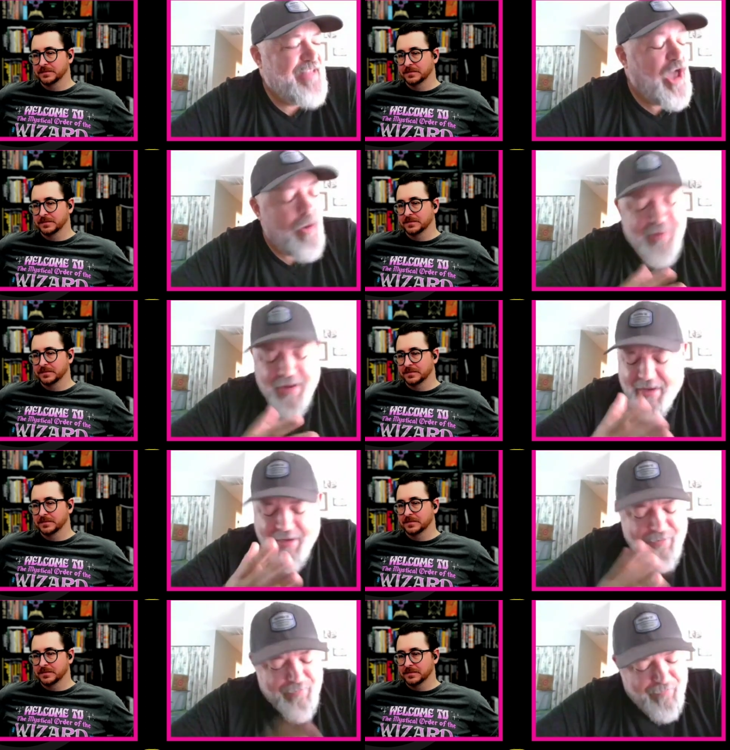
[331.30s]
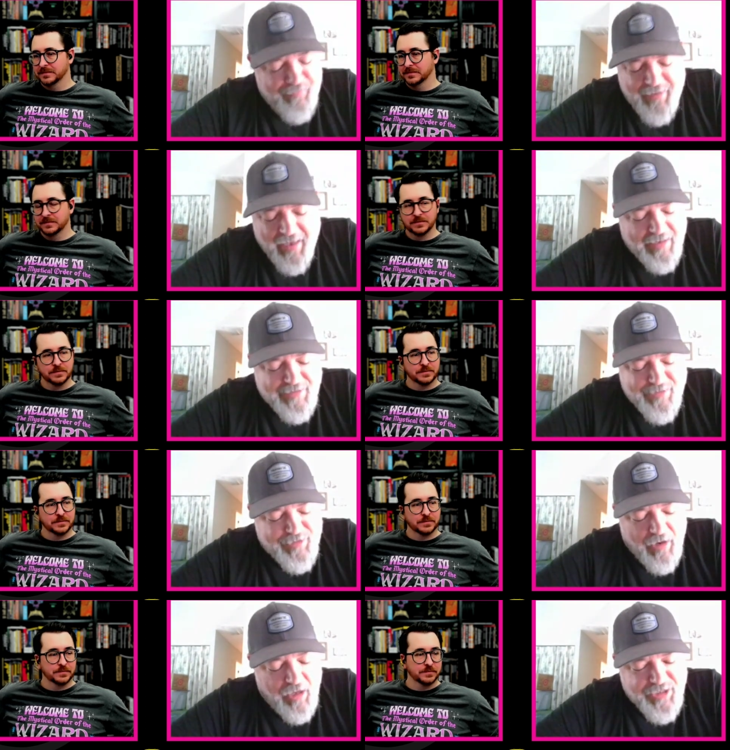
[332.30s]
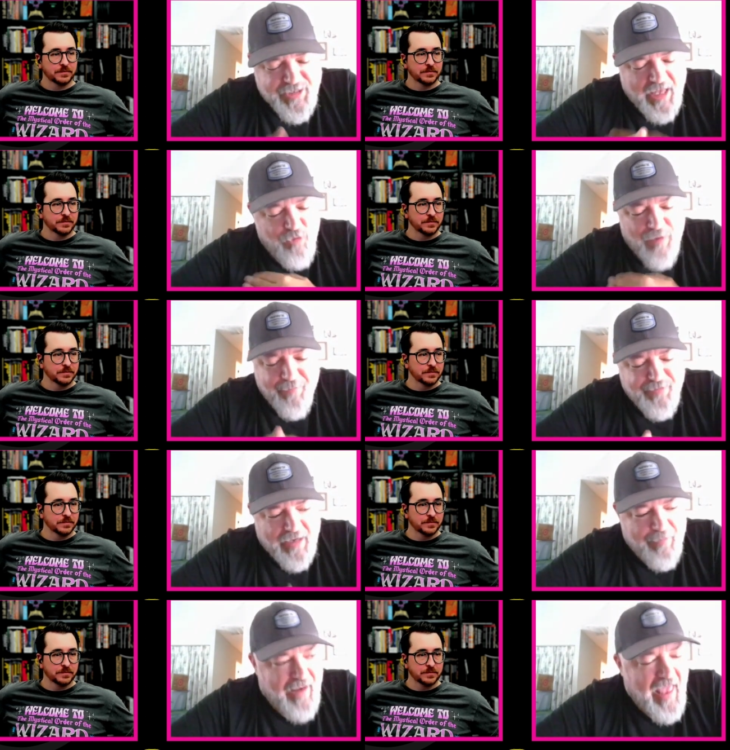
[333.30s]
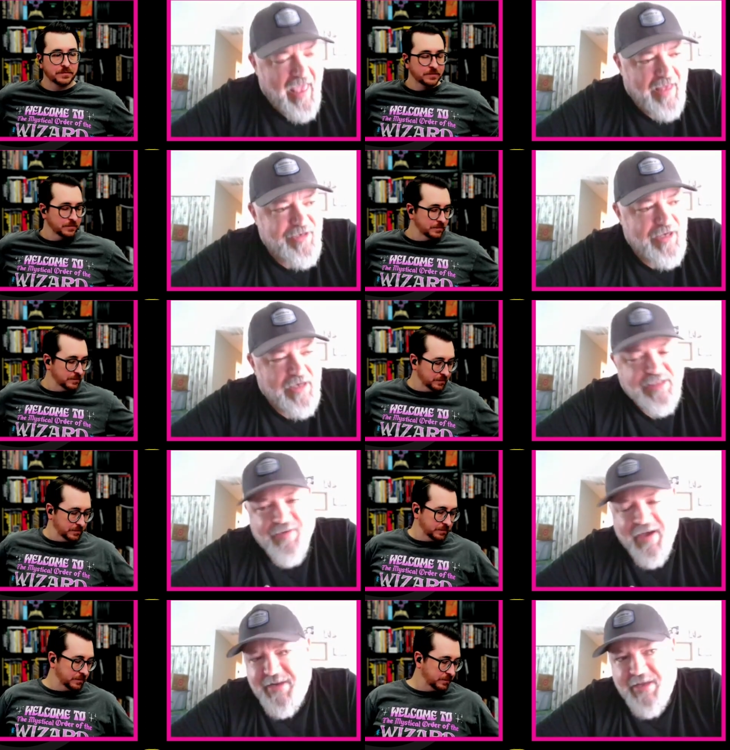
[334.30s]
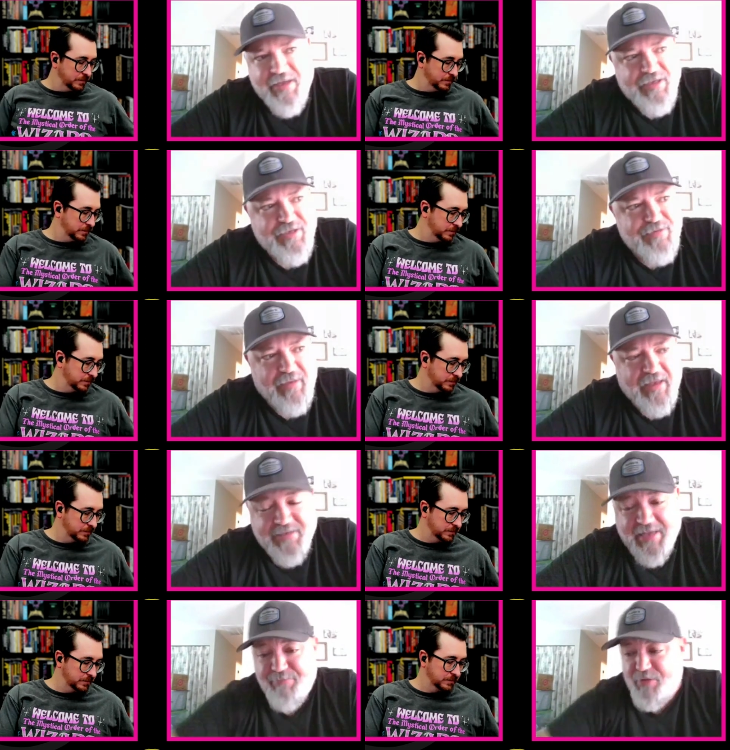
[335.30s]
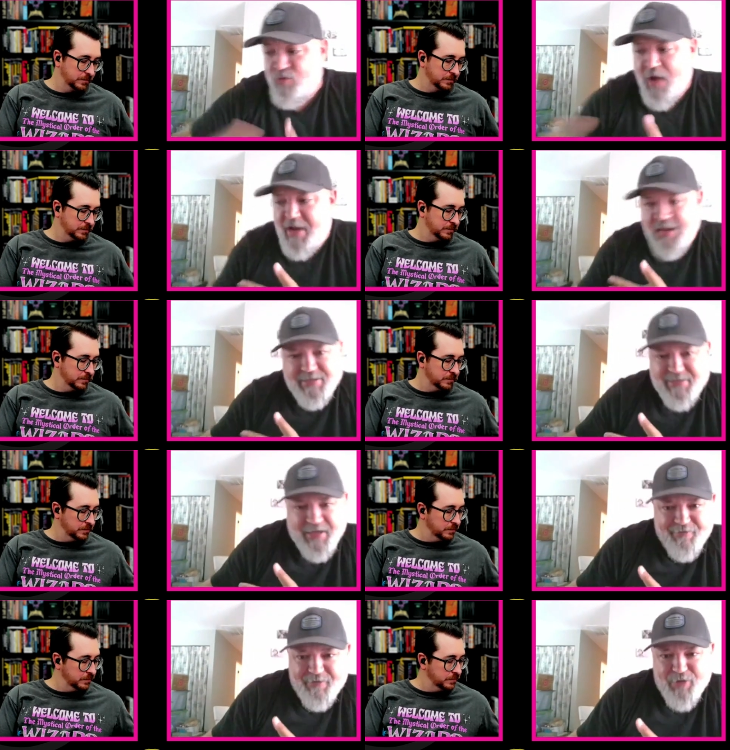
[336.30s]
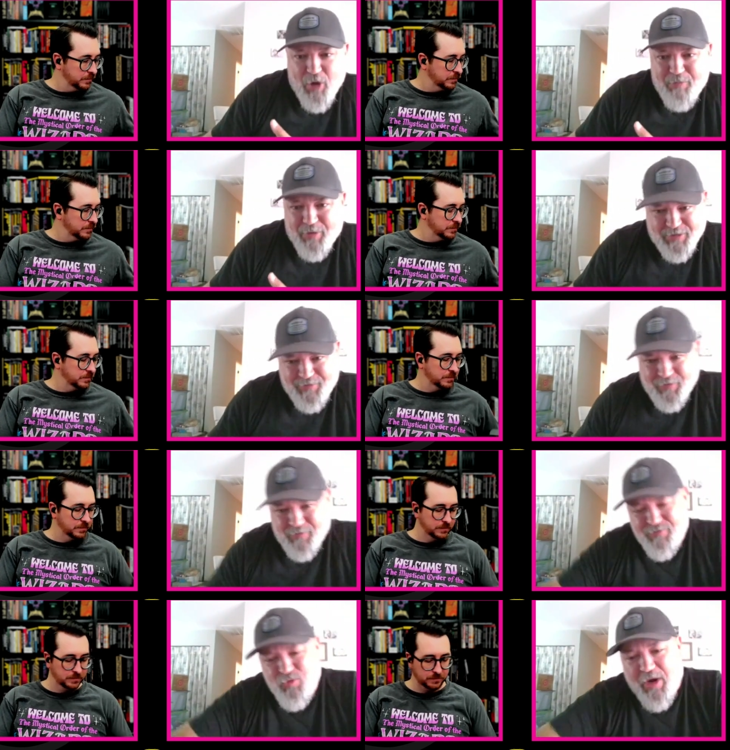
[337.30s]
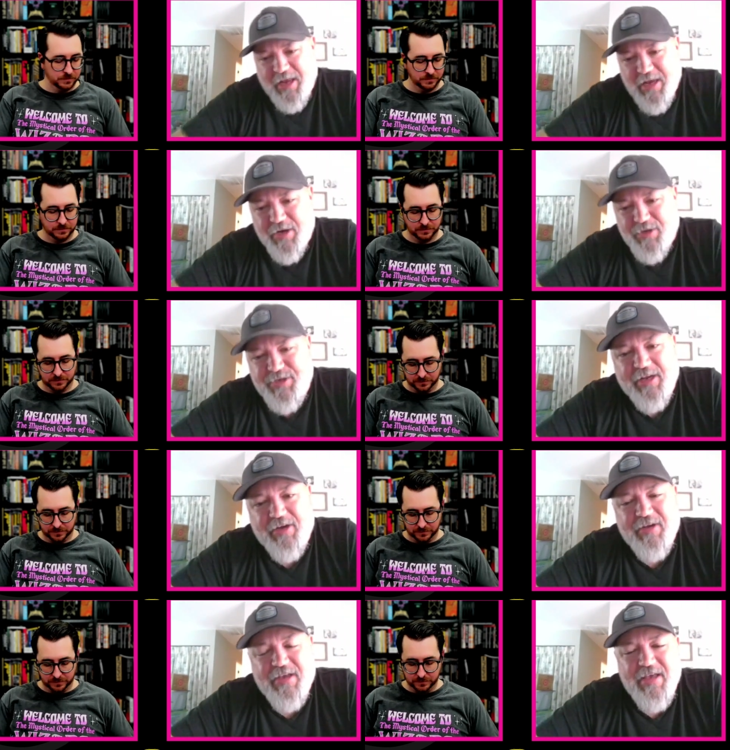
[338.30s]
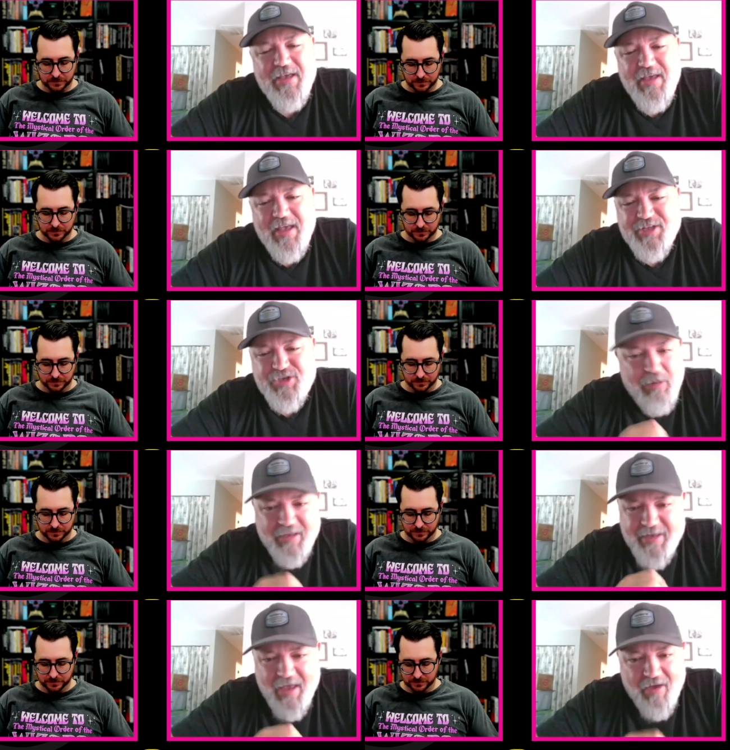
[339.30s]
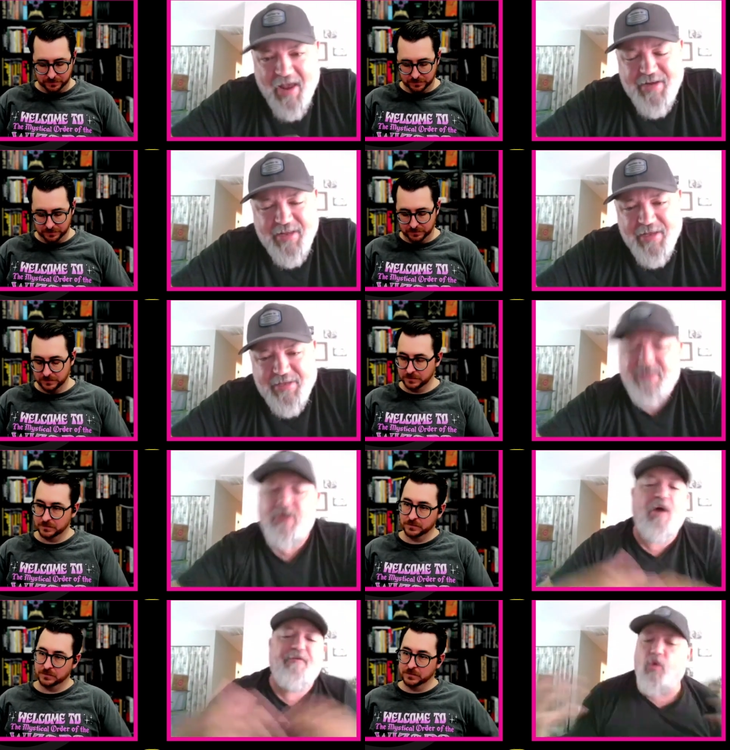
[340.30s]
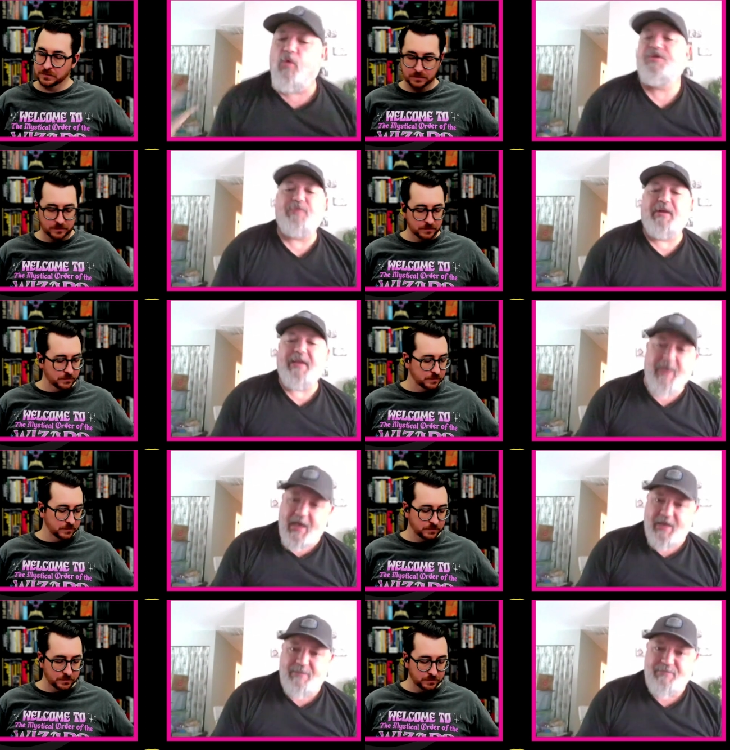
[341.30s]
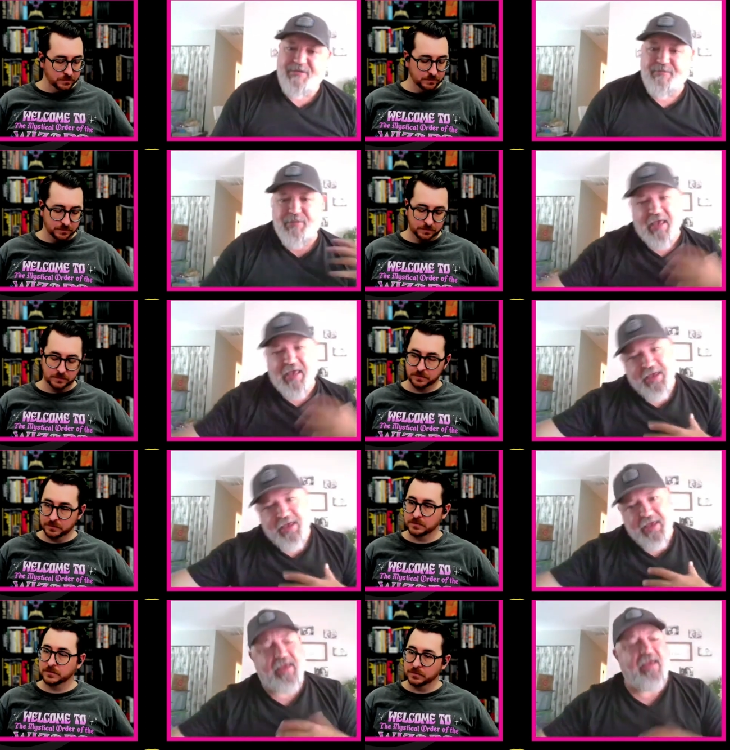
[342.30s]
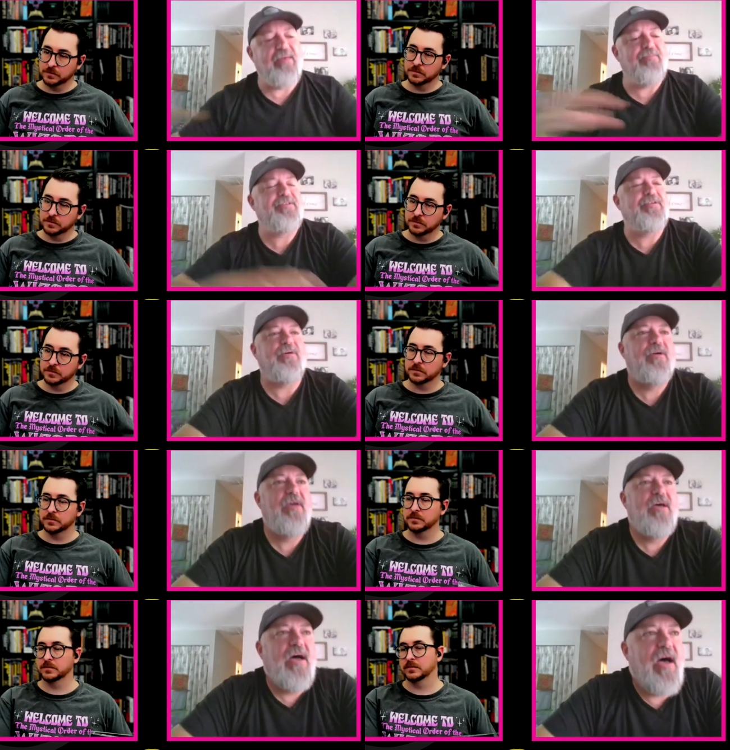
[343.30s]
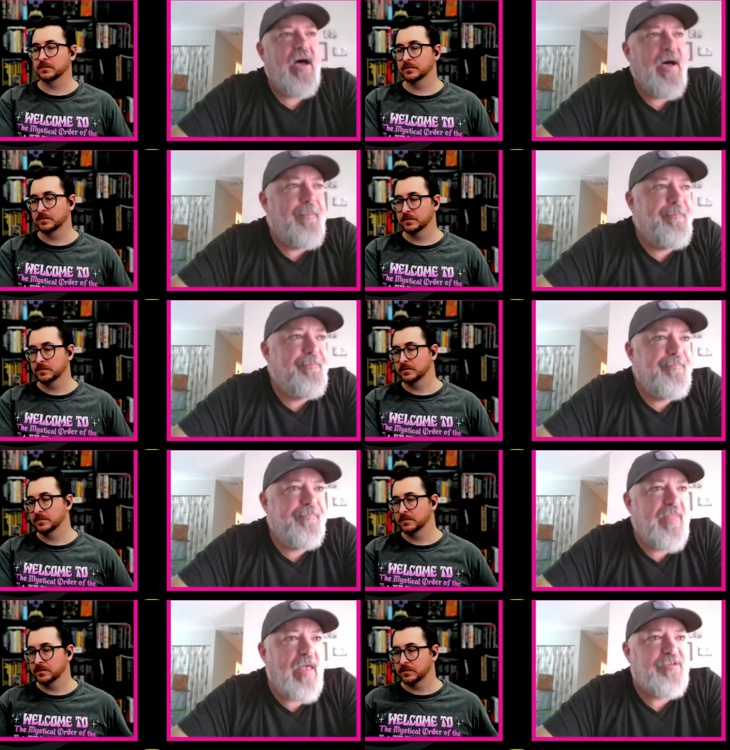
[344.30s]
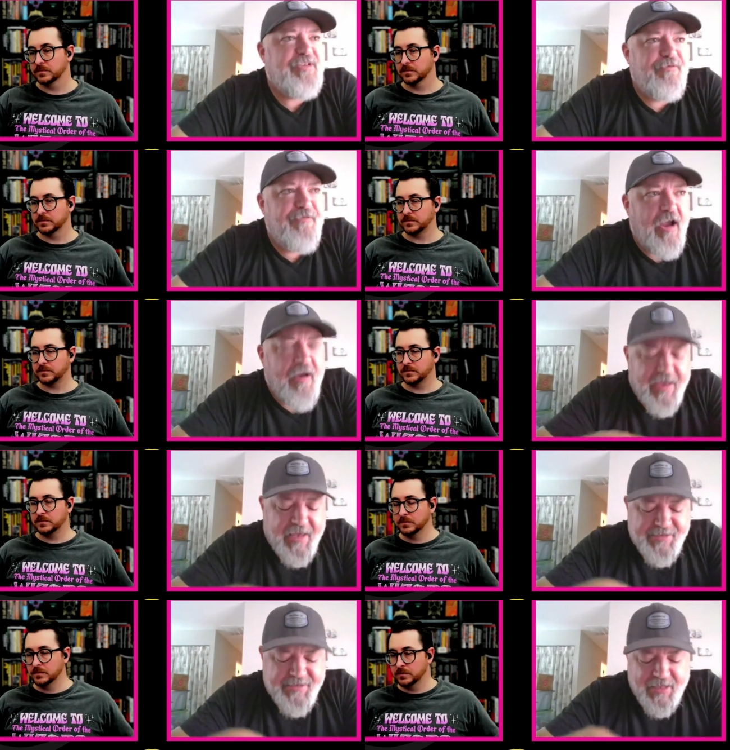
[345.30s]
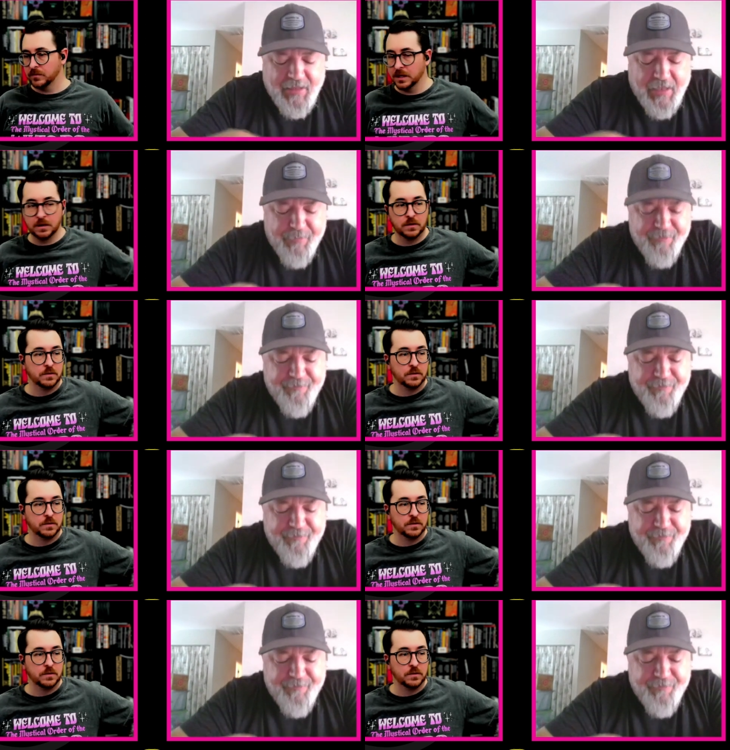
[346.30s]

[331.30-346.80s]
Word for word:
Speaker 1: no, but um, yeah, so it all just kind of wrapped up, and I had tons of ideas because I've been writing stuff in notebooks for 20 years, you know, and hmm. scribbling mm down ideas, and of course, running games and playing in games. So, um, it was a very easy leap